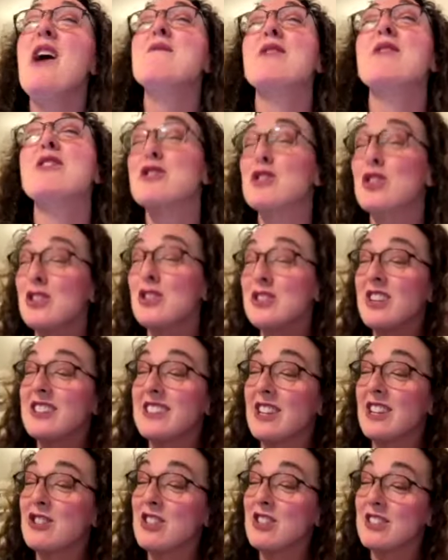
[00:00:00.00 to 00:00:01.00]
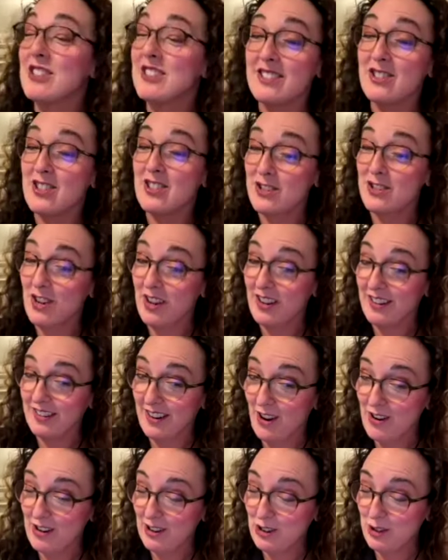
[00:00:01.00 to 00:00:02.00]
we also say she's she's not
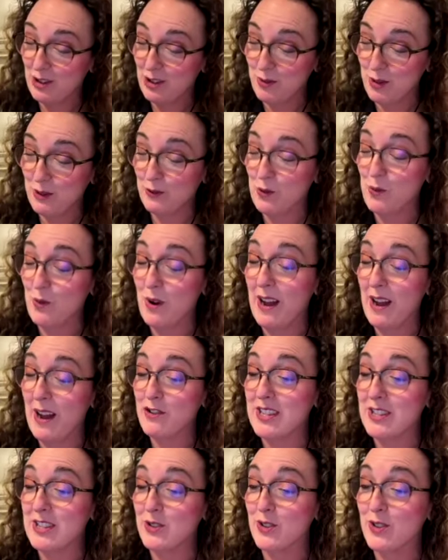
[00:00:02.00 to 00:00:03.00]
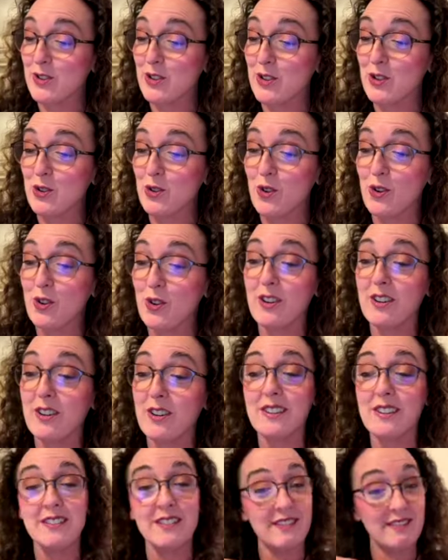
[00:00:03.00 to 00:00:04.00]
only your beautiful wife, she's also
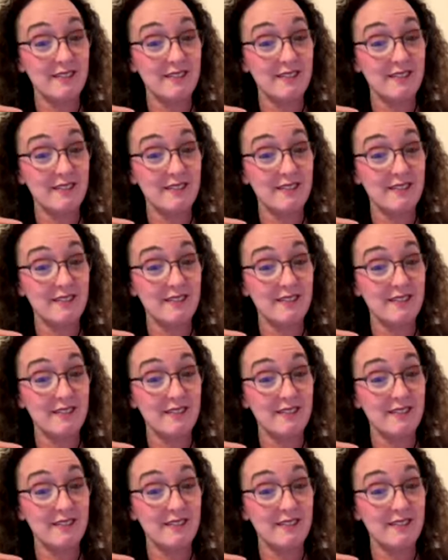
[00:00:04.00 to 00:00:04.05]
your